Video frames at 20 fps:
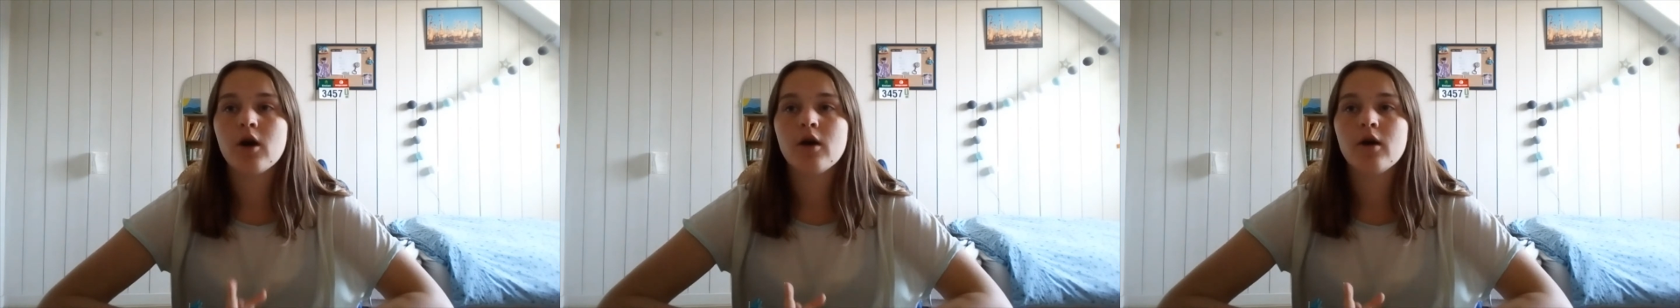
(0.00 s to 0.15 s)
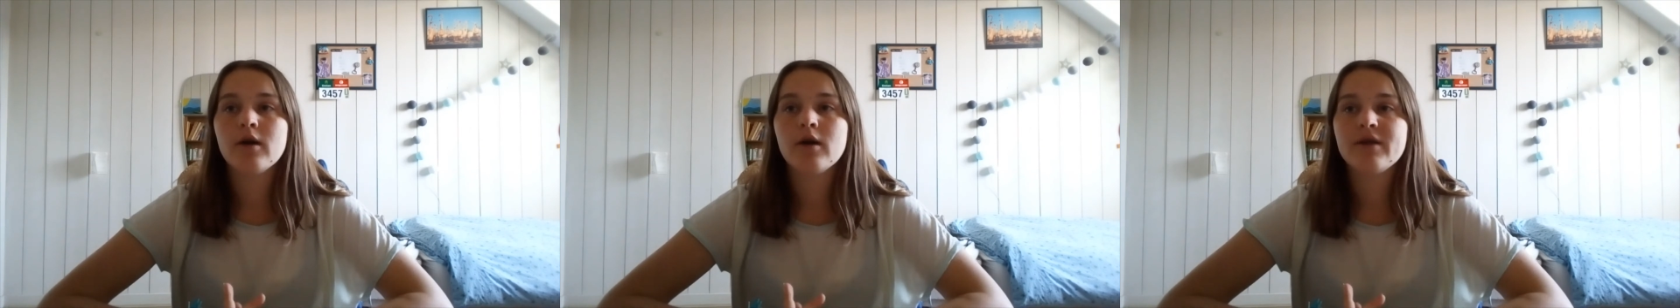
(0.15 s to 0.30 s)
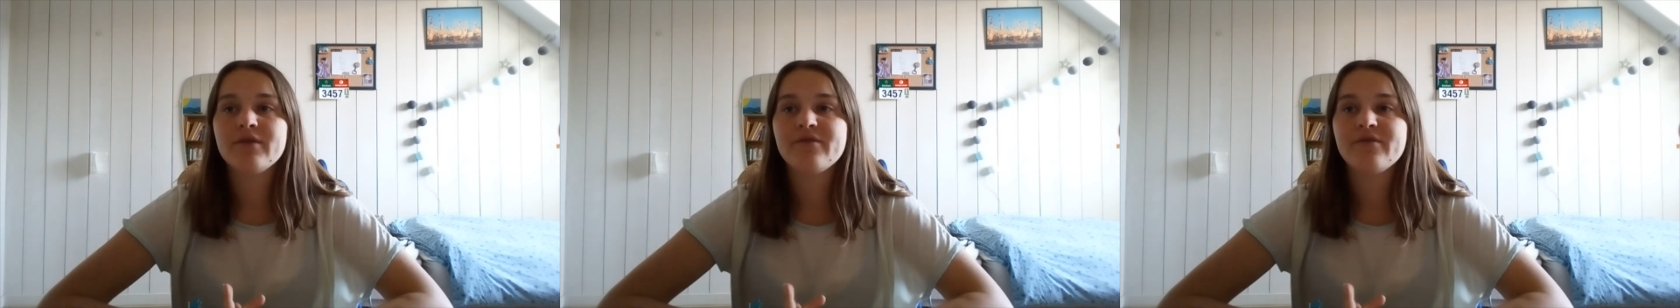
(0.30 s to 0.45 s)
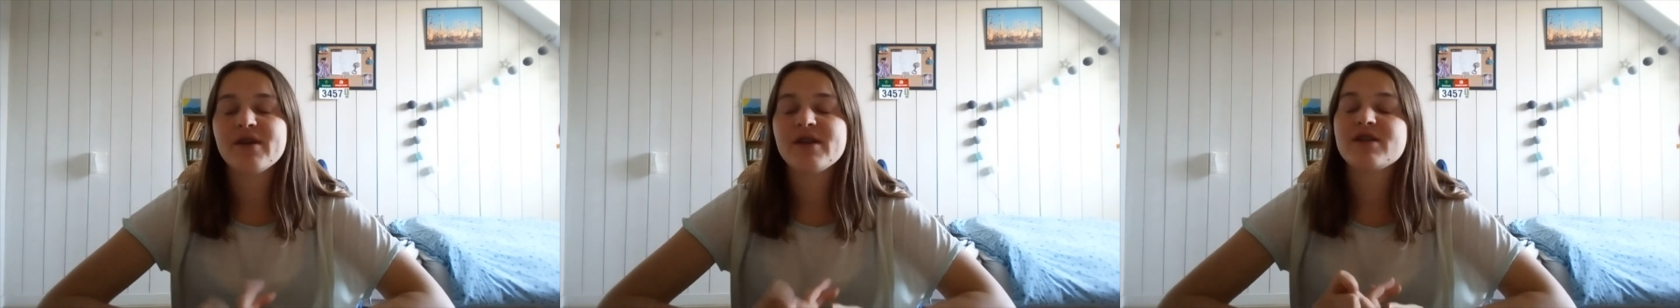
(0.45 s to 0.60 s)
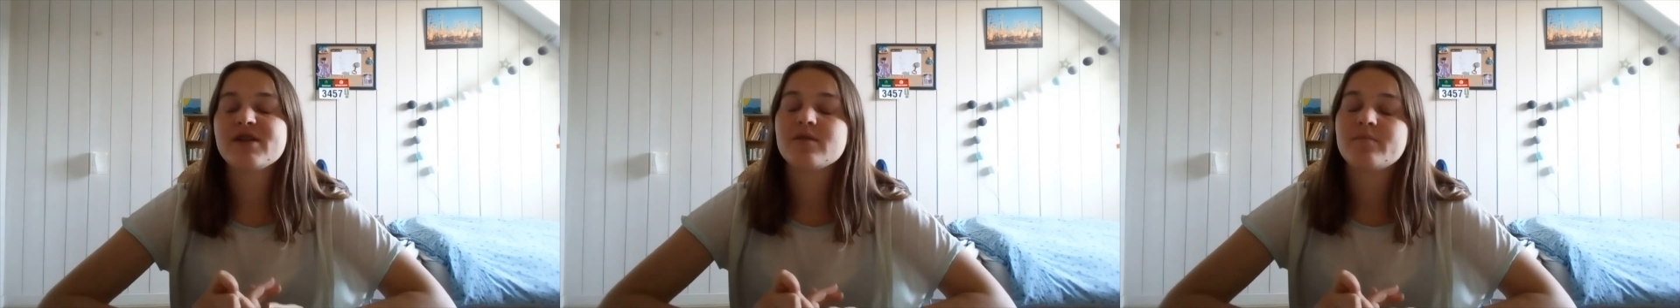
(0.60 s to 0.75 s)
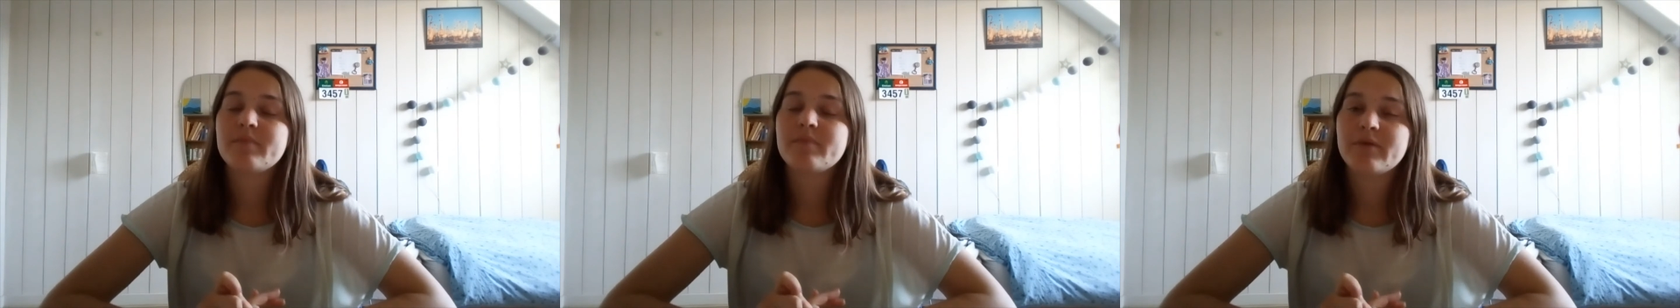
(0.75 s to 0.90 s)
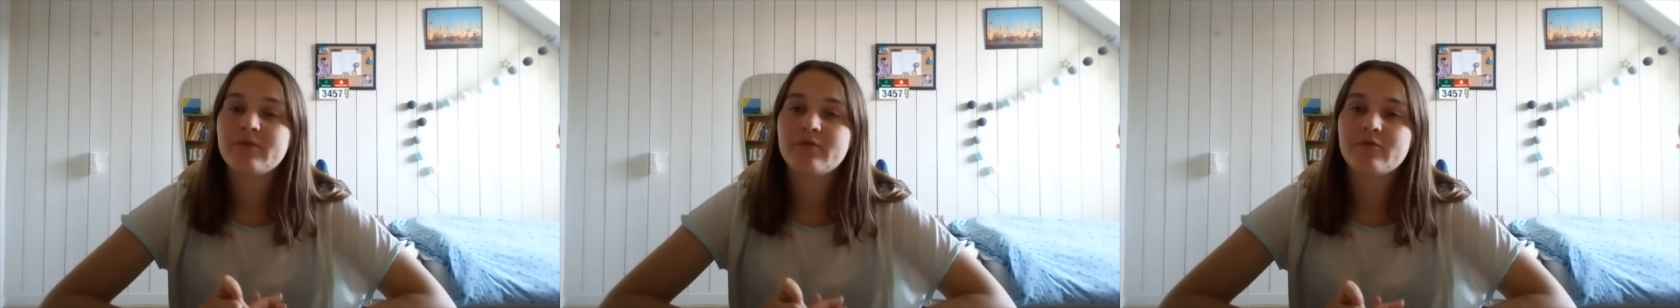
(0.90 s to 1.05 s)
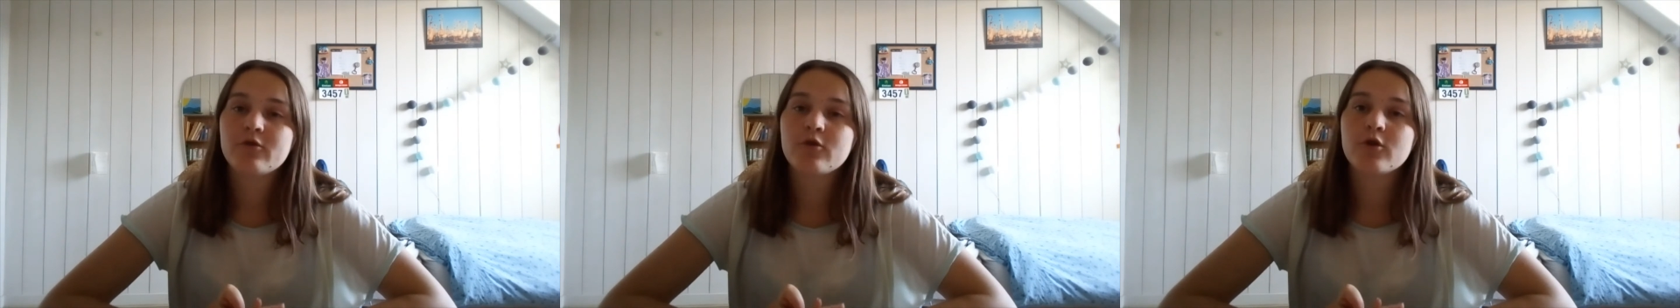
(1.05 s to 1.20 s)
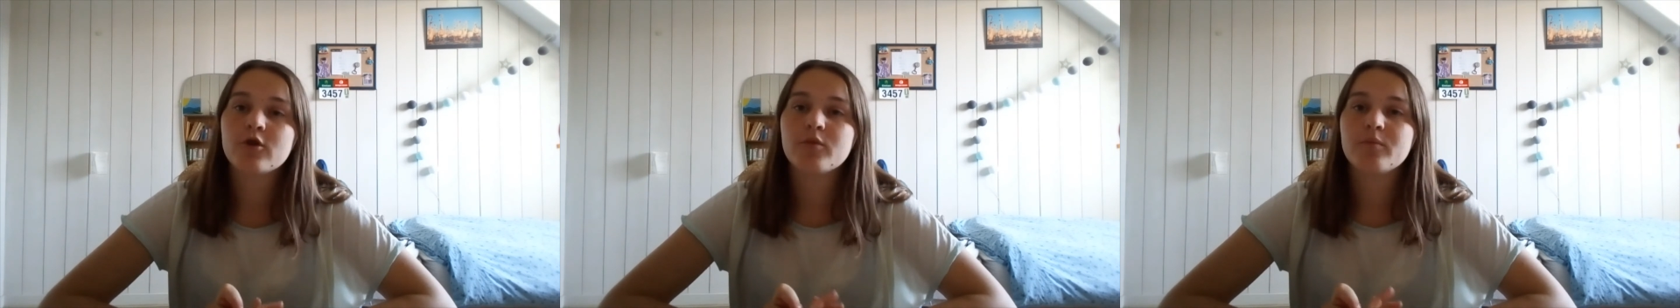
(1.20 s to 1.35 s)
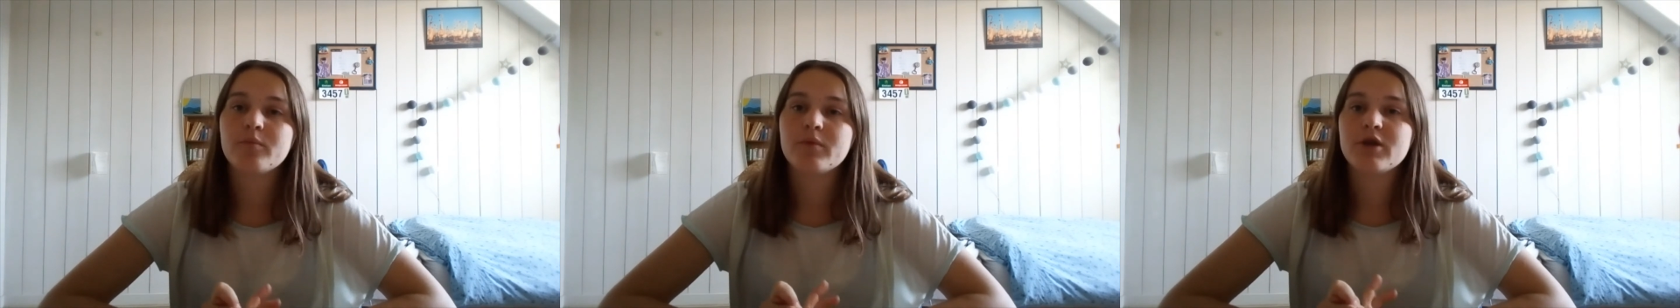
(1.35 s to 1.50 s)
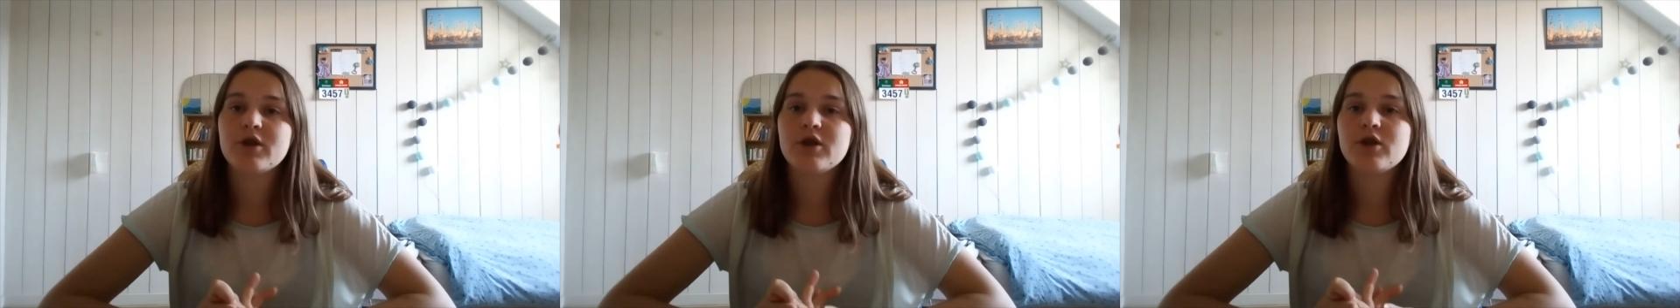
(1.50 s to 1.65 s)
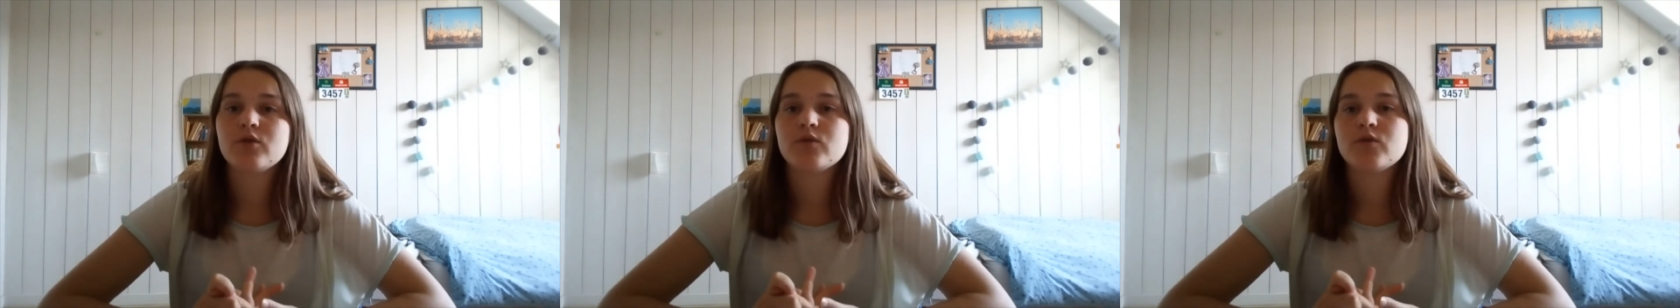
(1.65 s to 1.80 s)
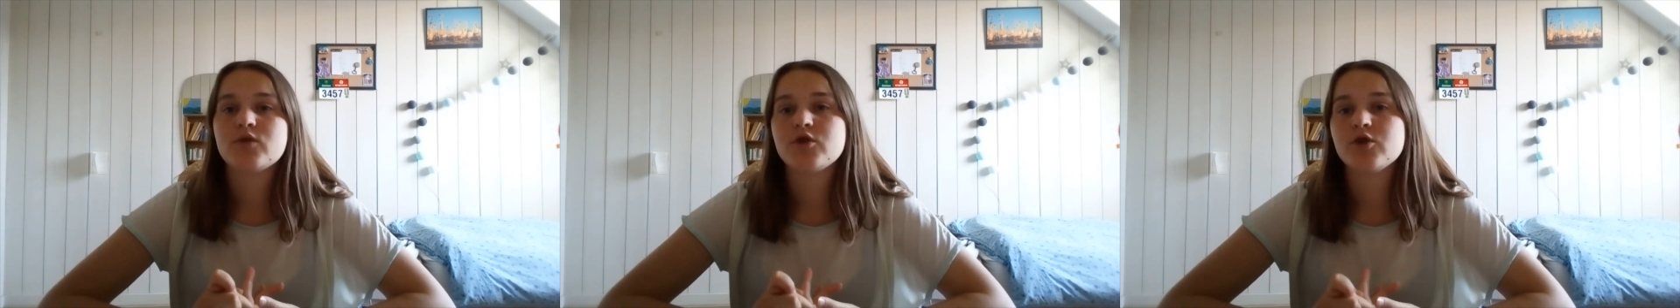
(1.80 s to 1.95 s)
invented before but
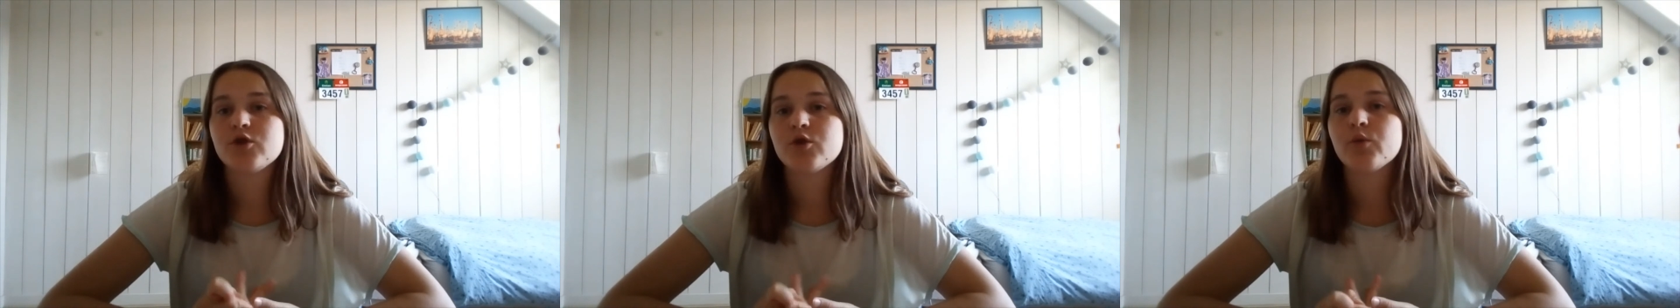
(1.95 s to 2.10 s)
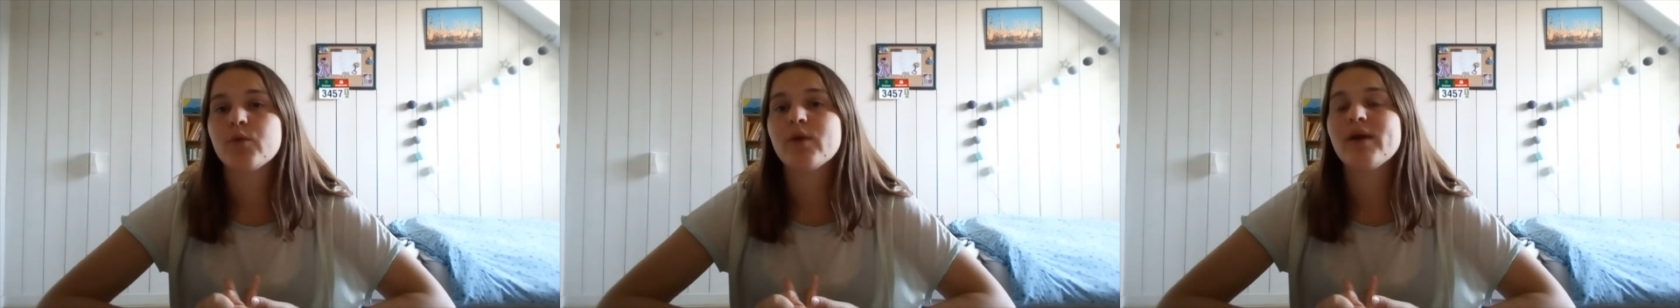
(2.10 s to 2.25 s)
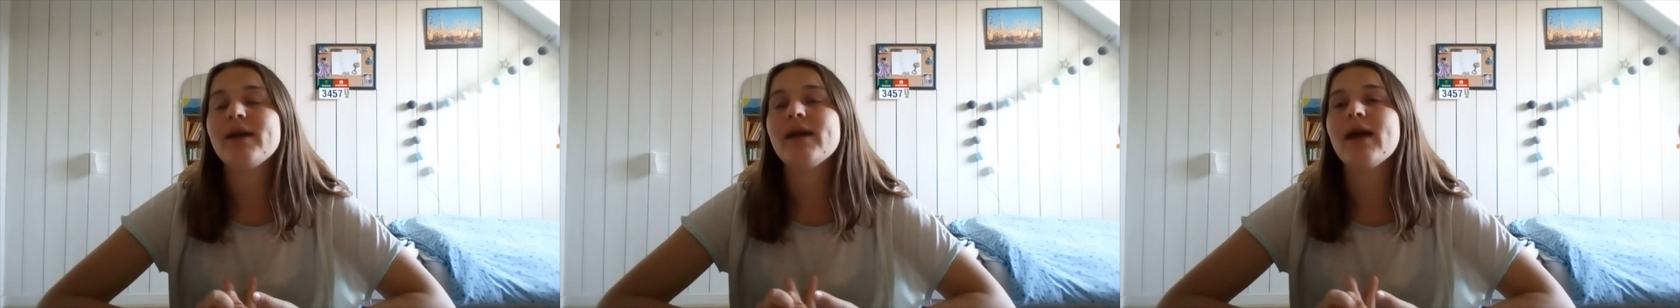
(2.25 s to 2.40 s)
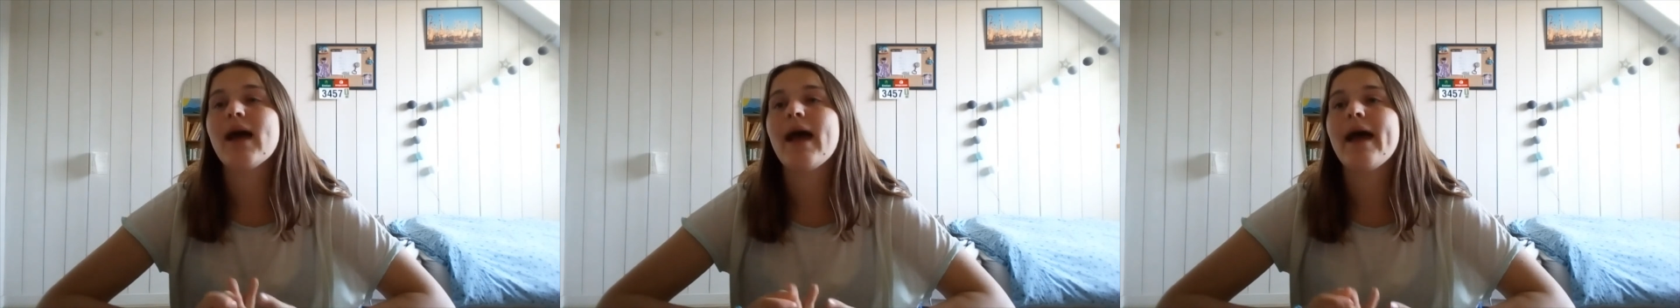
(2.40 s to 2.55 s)
used during,